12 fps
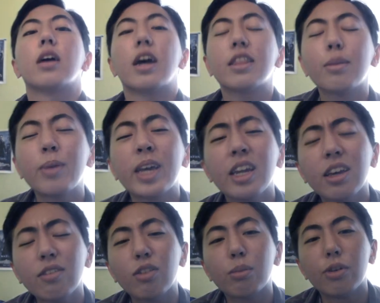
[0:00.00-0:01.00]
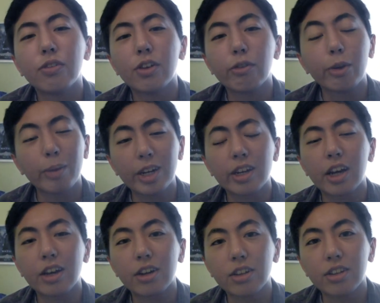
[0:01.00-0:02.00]
At the beginning of the movie, we meet a
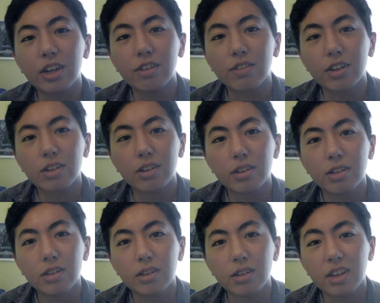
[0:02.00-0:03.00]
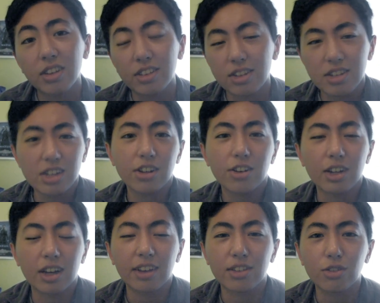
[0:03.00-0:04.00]
guy called David. He's a senior in
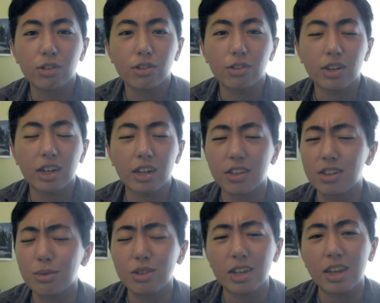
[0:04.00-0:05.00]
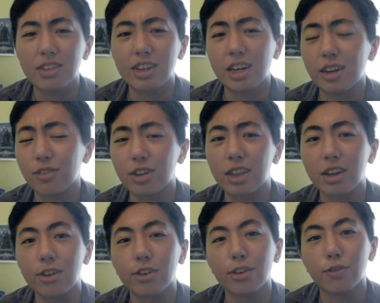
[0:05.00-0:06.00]
high school, and it seems like he's got
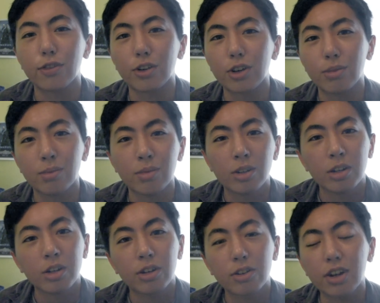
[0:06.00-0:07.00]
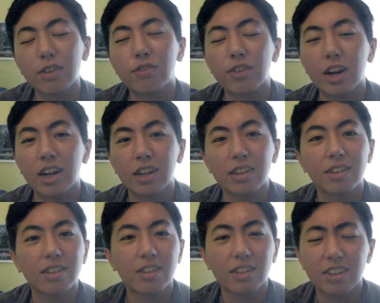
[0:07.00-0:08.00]
everything going for him. Great
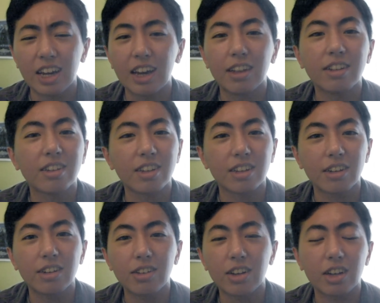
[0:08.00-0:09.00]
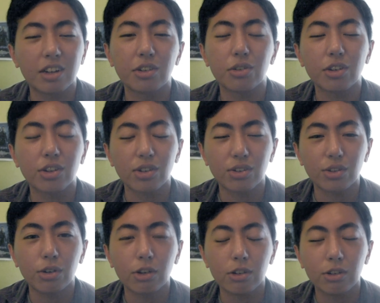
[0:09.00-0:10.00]
friends, talented, got into a good
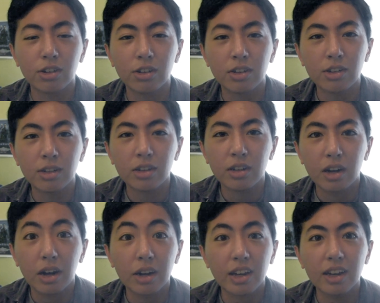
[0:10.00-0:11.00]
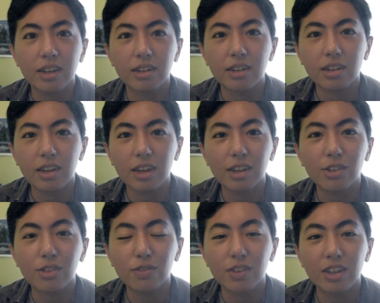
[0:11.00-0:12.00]
school, and yet he
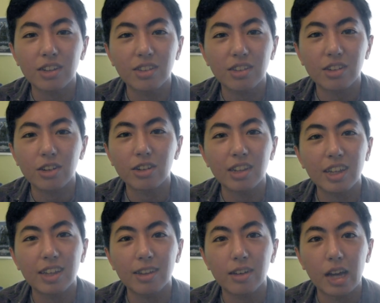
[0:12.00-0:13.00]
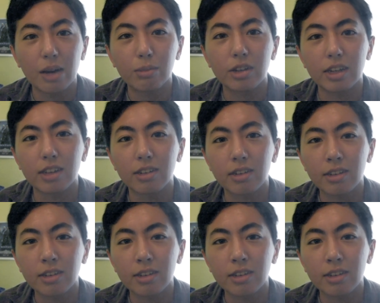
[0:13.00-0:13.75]
just feels totally empty